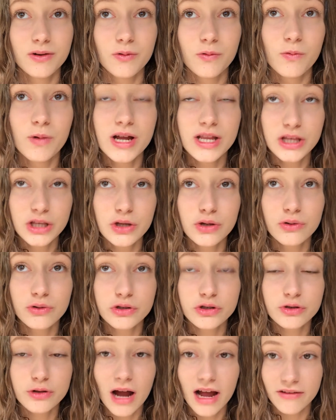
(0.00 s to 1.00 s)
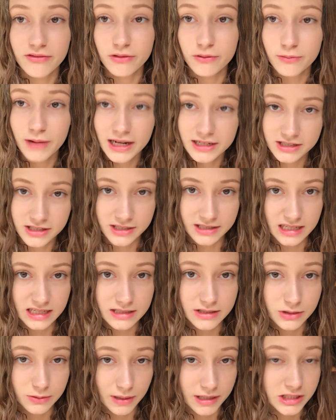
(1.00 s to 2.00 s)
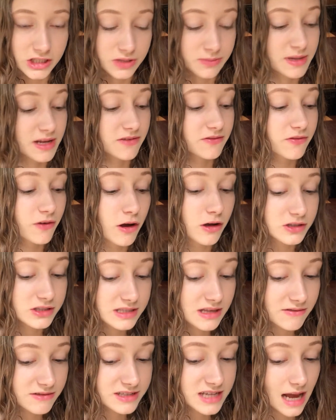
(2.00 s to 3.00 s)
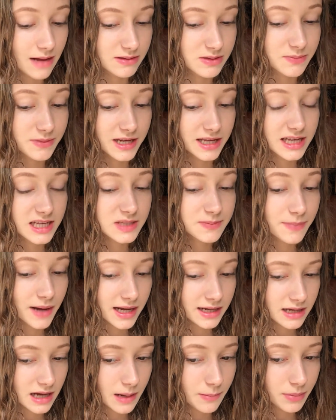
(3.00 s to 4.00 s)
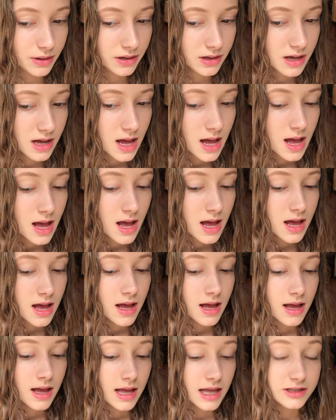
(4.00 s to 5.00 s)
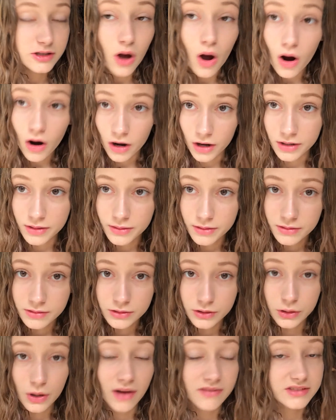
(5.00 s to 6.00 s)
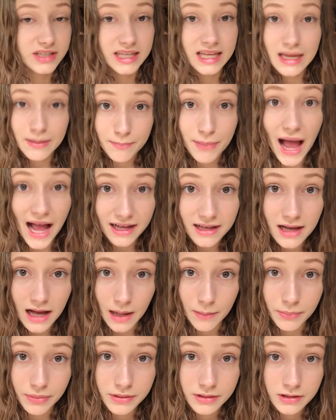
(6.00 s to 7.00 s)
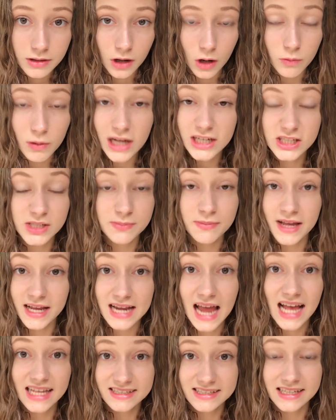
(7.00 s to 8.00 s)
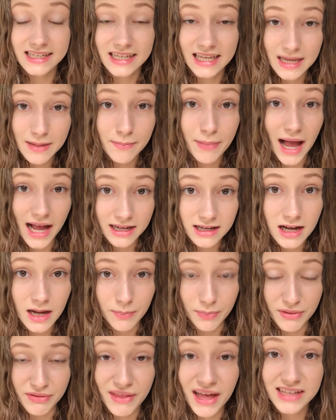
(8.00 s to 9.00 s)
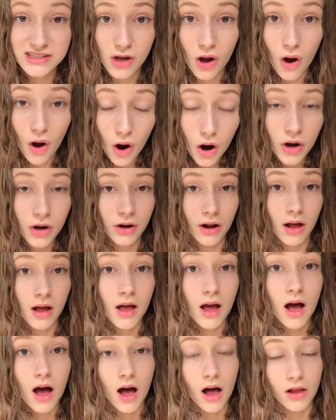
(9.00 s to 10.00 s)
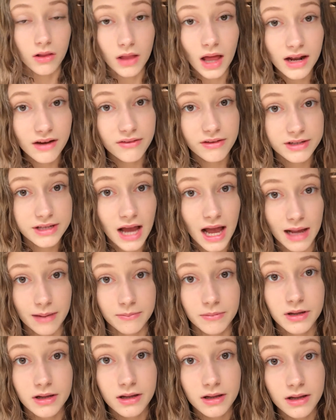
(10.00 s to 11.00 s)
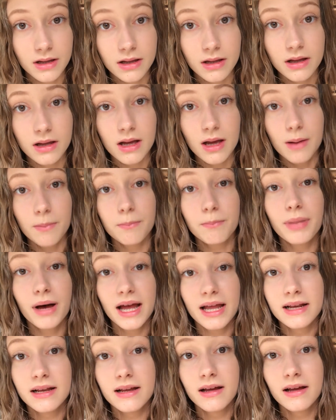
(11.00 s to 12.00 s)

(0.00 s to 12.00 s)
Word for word: when you strive for righteousness, the righteous man falls seven times, but he gets back up. It's hard. You have to get back up. A righteous man has to get back up, and that's hard a lot of the time. But